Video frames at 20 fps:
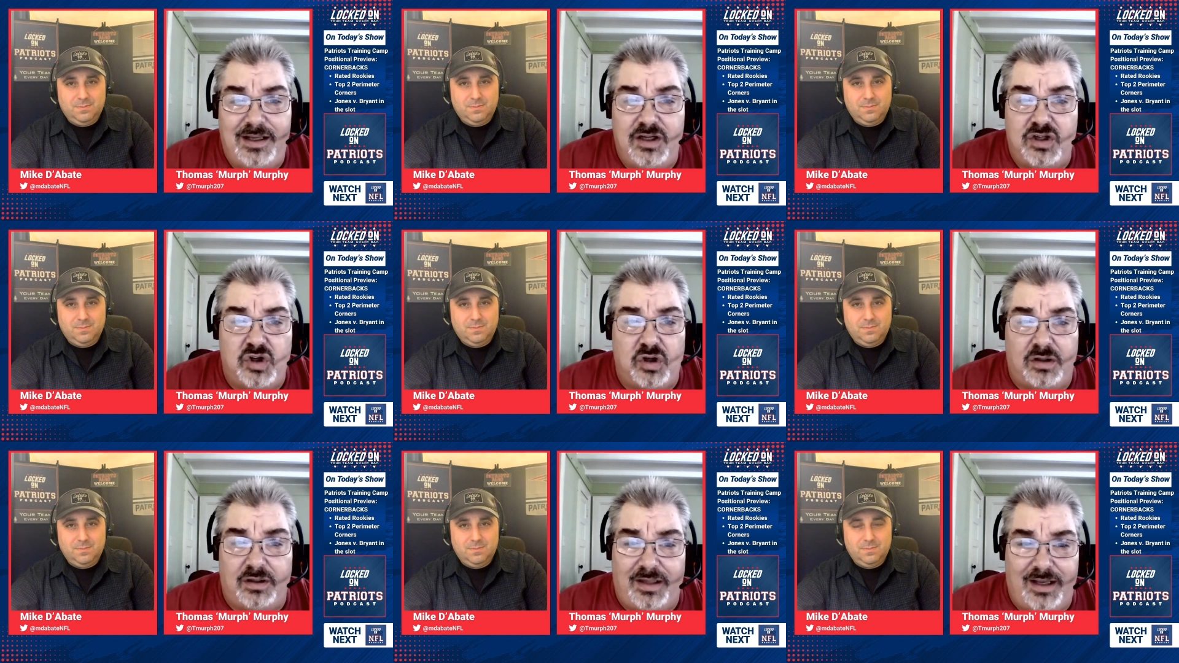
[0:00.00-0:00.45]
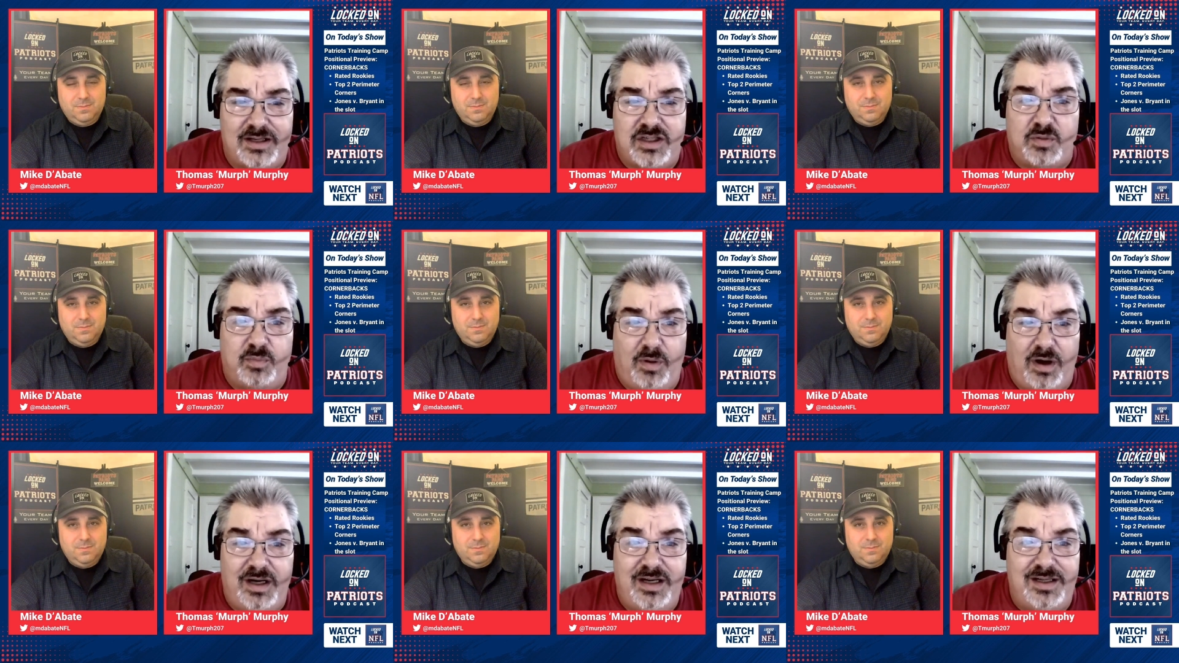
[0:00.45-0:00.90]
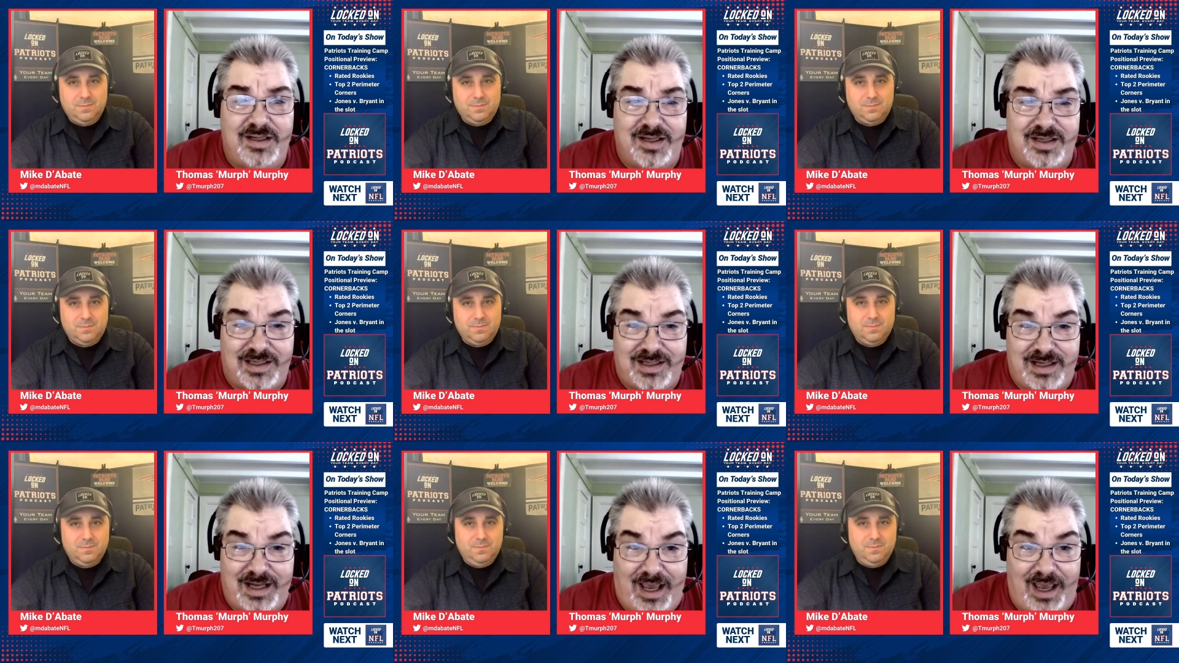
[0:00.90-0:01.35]
Speaker 1: he took less money to
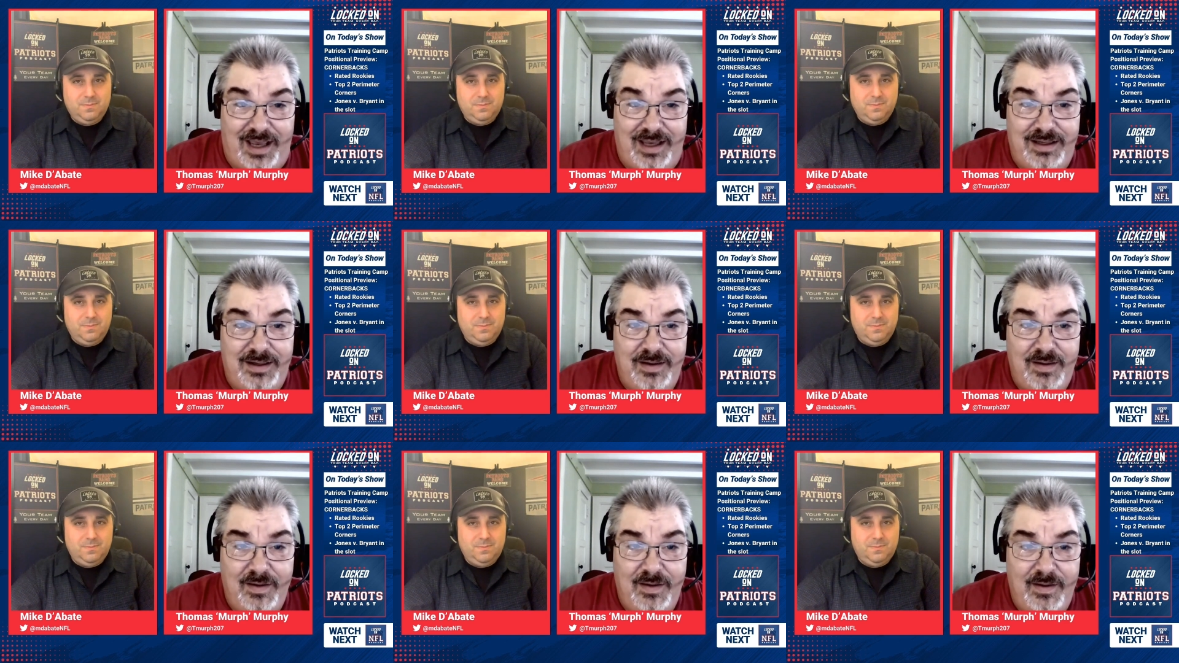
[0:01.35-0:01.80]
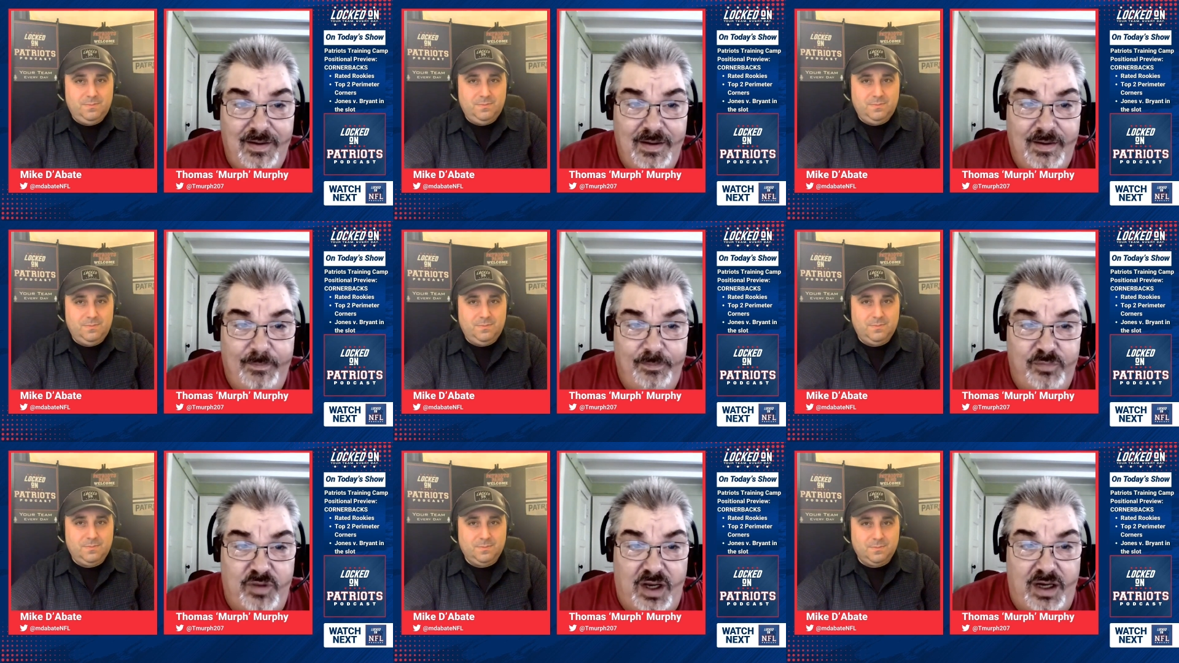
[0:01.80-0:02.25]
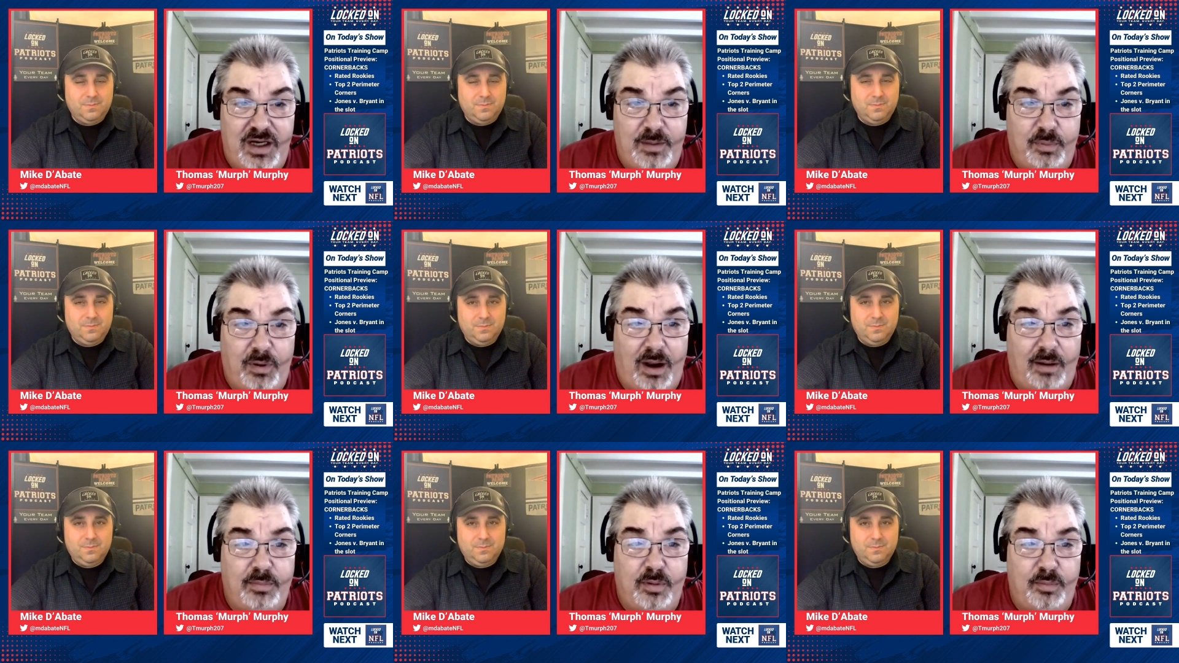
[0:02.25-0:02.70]
stay than mm. he
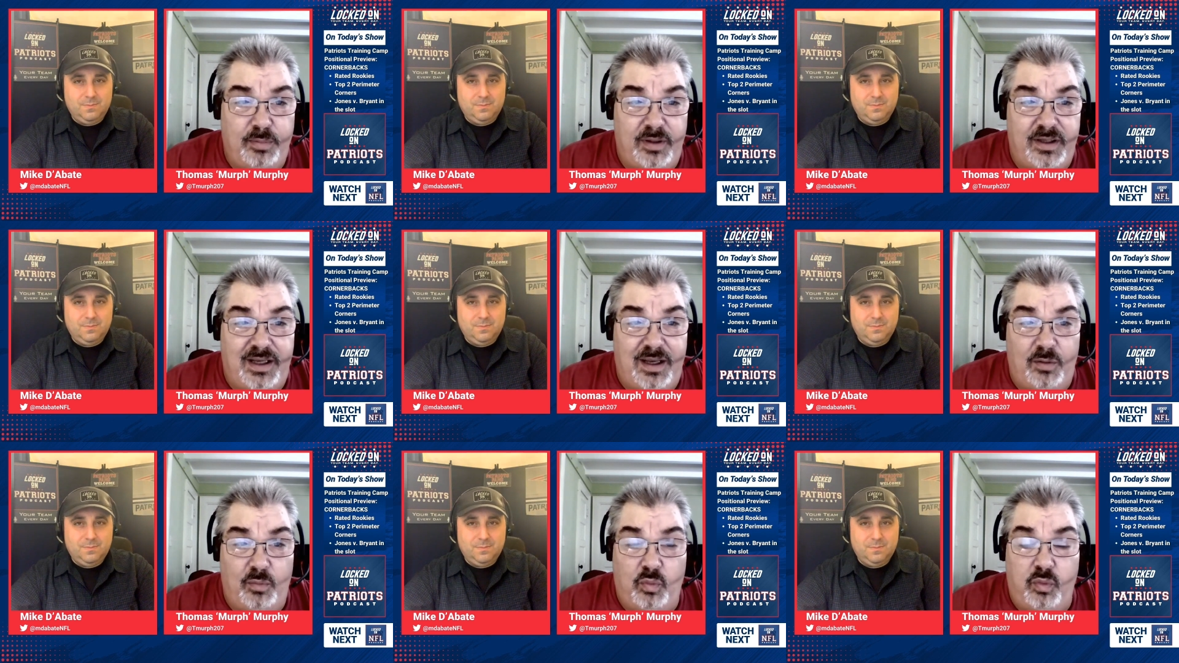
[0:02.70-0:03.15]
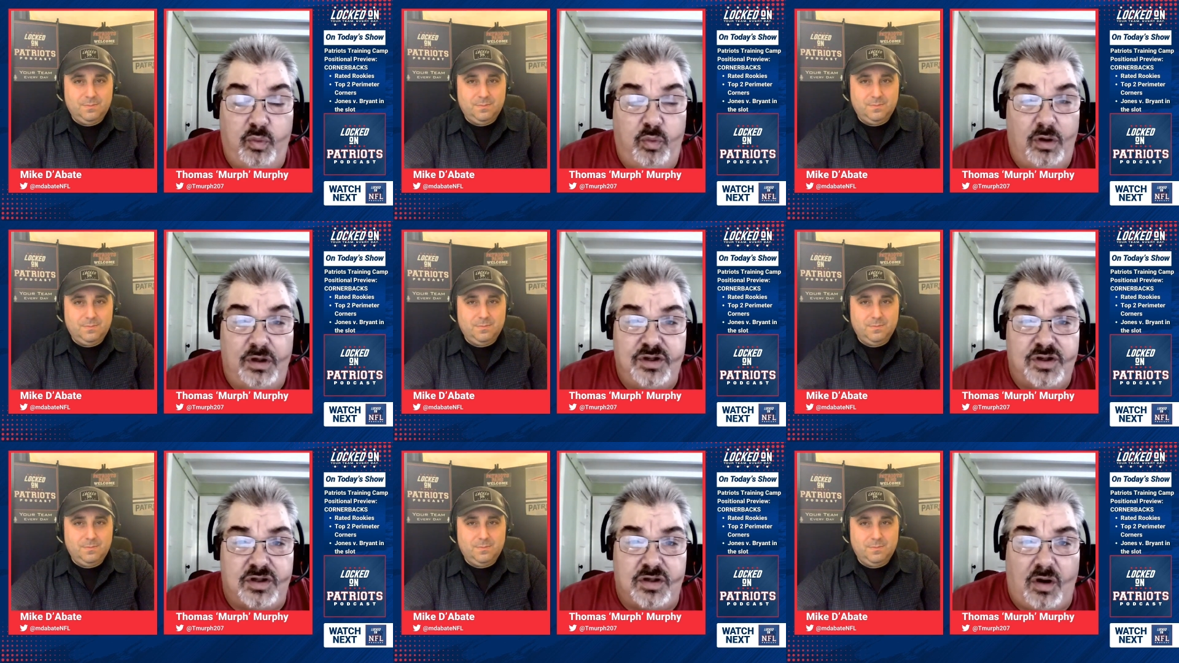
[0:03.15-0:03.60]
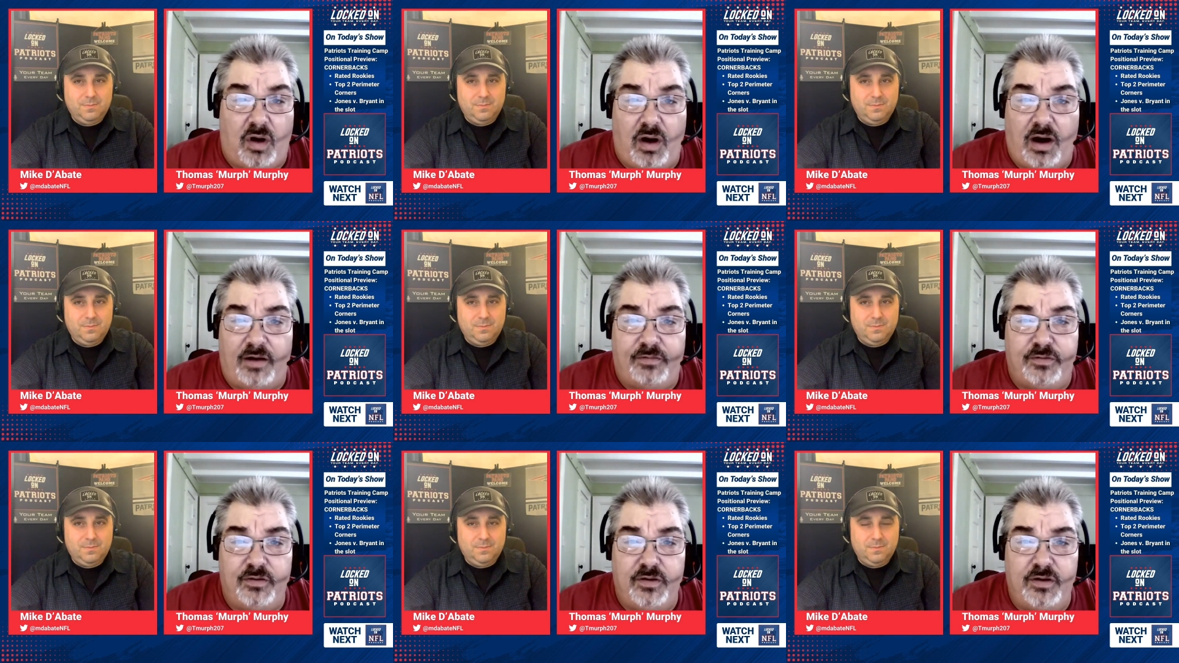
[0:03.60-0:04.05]
probably was
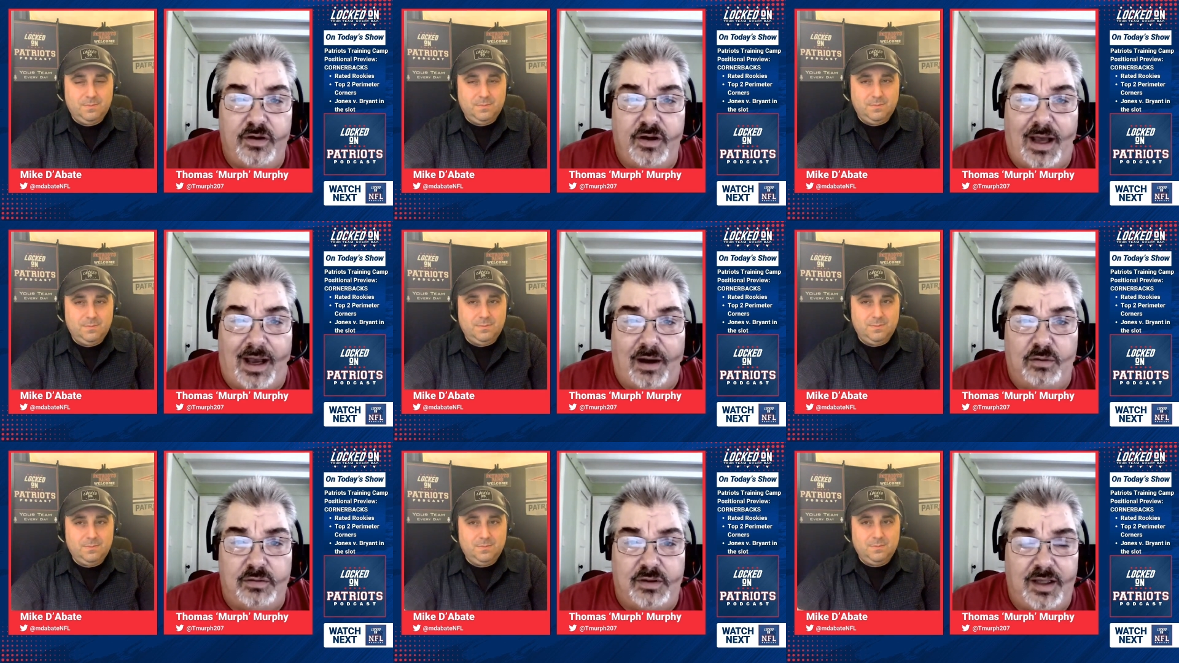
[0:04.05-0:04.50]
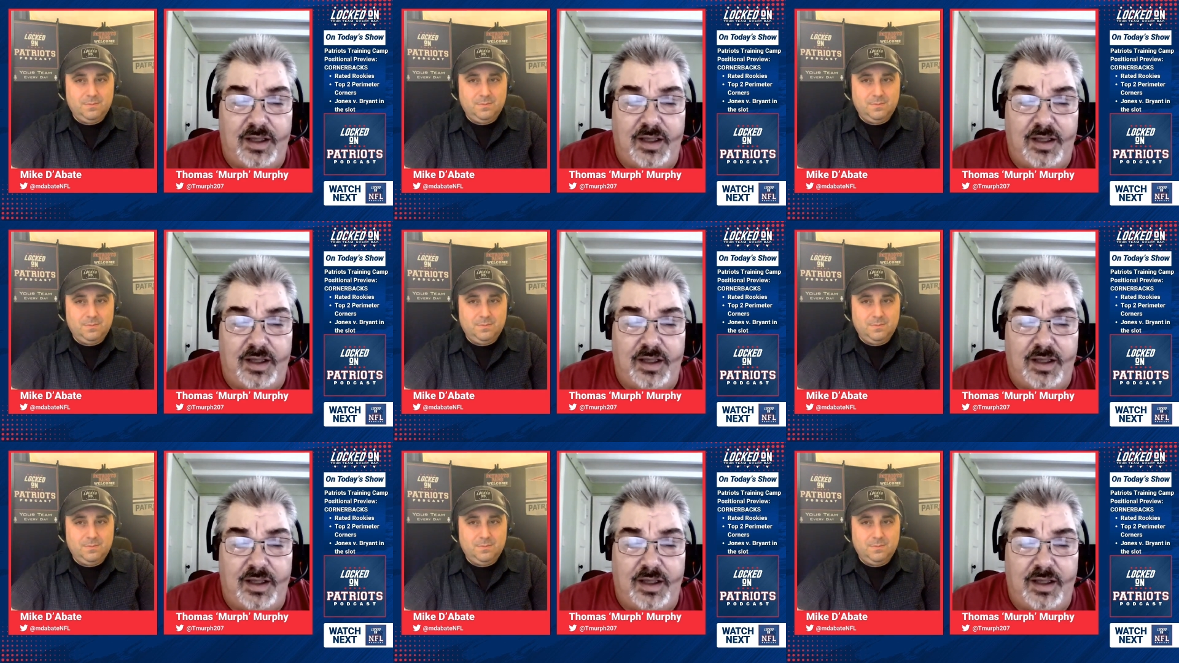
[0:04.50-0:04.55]
offered out